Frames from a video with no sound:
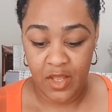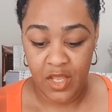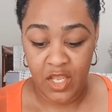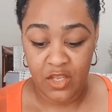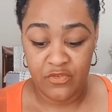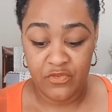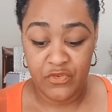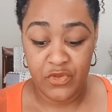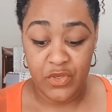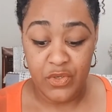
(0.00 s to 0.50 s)

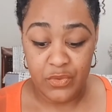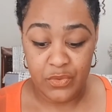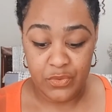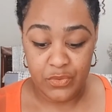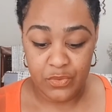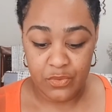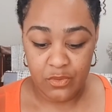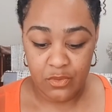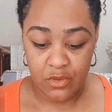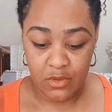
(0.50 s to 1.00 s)
If
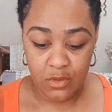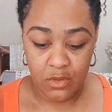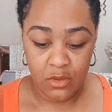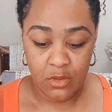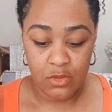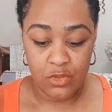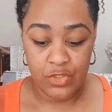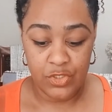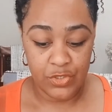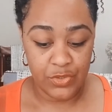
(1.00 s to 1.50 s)
you
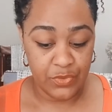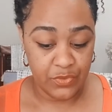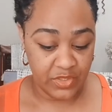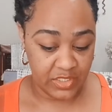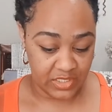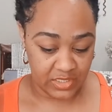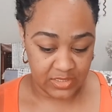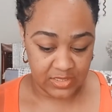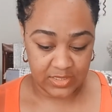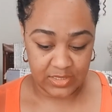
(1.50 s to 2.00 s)
do
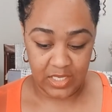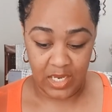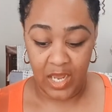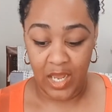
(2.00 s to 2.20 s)
this,